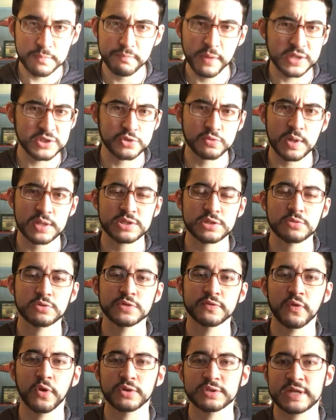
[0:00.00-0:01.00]
best
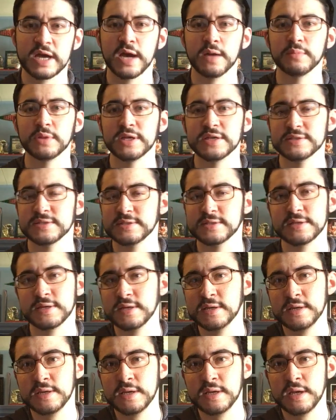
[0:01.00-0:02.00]
wrestlers of all time list,
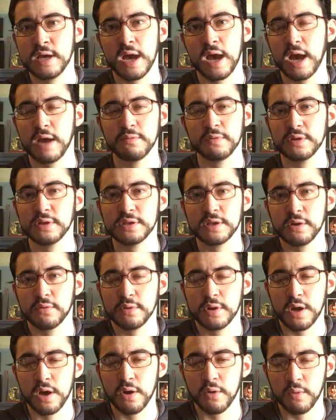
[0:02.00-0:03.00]
I really
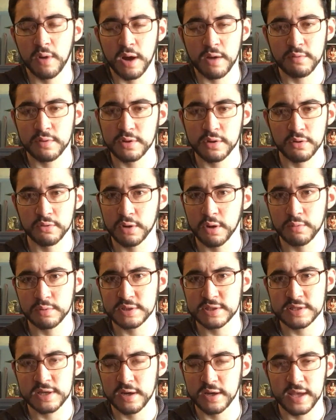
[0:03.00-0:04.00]
don't know. I really don't know
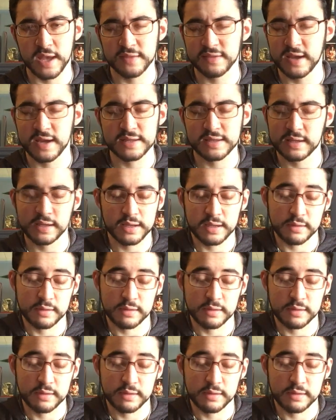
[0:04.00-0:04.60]
what to tell you at that.